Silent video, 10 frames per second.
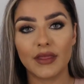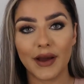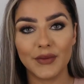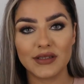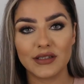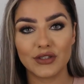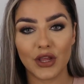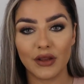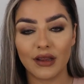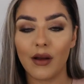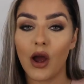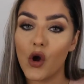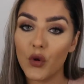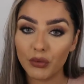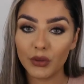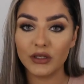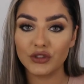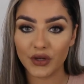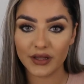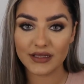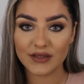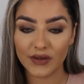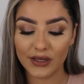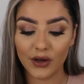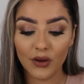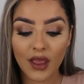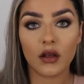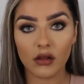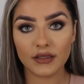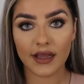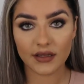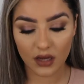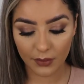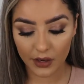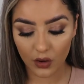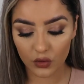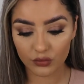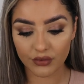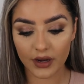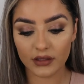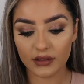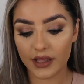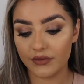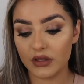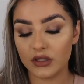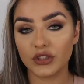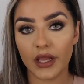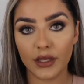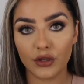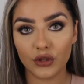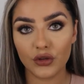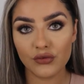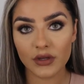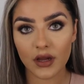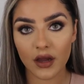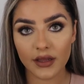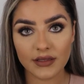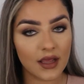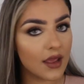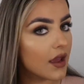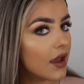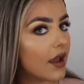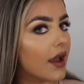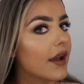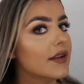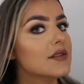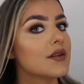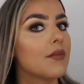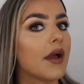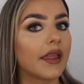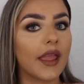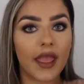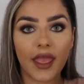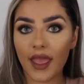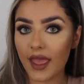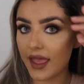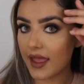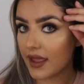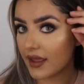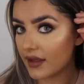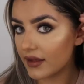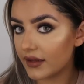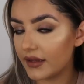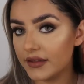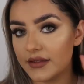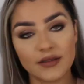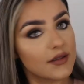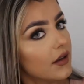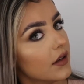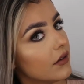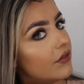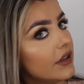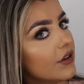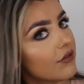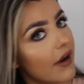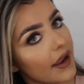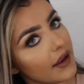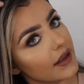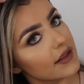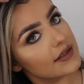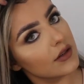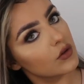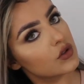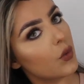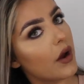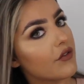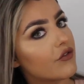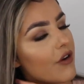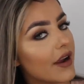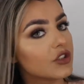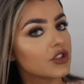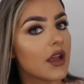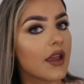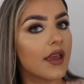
with how this has turned out. I hope you enjoyed this video. Contacts are my own brand, they're in the shade Iridise, and my hair is a lovely grey and it still looks quite fresh.